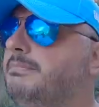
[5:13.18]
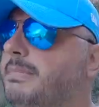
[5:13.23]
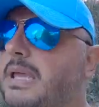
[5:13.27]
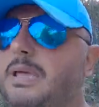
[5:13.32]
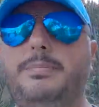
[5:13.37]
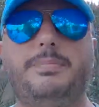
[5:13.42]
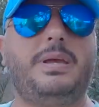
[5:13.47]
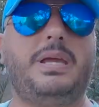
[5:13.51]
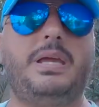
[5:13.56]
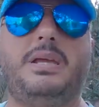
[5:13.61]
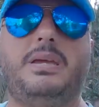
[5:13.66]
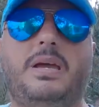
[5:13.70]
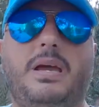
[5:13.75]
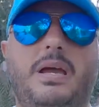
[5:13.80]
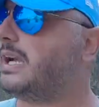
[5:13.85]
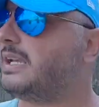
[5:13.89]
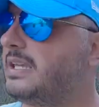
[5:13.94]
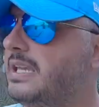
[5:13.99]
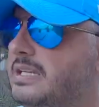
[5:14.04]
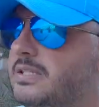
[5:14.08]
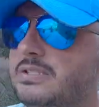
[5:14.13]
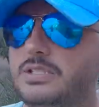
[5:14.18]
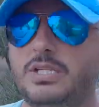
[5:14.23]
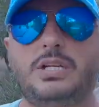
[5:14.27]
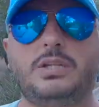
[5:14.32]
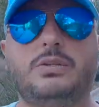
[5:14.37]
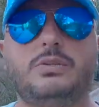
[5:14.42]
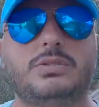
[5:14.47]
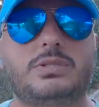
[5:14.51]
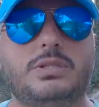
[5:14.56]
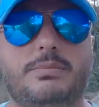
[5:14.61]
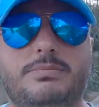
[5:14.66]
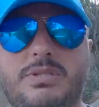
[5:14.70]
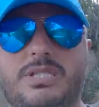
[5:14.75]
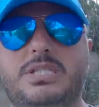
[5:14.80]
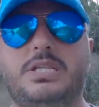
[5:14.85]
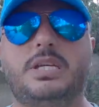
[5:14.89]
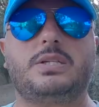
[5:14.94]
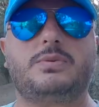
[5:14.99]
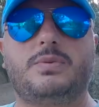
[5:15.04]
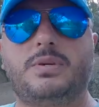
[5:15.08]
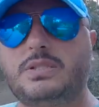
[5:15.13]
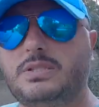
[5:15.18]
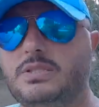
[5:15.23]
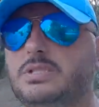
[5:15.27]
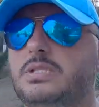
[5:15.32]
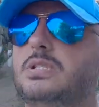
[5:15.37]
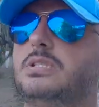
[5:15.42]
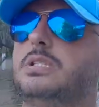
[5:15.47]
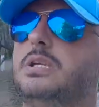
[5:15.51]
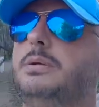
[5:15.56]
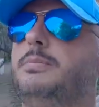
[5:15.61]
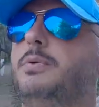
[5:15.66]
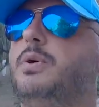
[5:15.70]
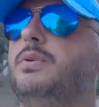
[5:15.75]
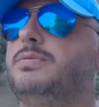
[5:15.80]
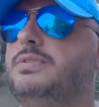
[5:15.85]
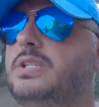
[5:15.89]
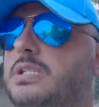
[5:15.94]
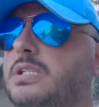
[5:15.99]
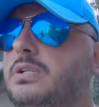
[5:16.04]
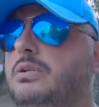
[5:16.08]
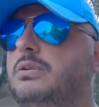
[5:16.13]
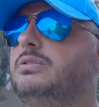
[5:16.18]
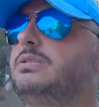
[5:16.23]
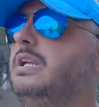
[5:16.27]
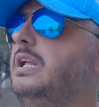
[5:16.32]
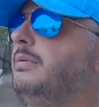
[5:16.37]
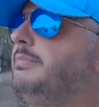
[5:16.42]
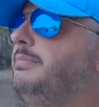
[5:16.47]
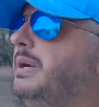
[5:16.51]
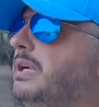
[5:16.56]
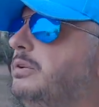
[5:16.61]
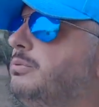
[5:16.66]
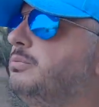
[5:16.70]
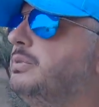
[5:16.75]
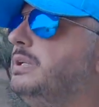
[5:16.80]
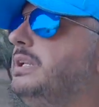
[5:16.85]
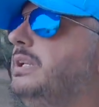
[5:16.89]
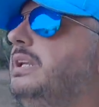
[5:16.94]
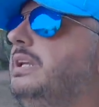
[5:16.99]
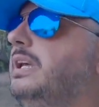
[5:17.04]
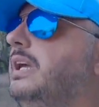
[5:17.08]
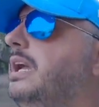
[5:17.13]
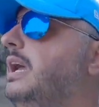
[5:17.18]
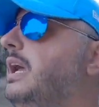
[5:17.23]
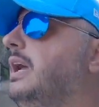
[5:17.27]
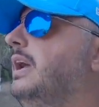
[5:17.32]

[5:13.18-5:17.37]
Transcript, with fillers: Maybe I can tell you some disadvantages of this hotel, but really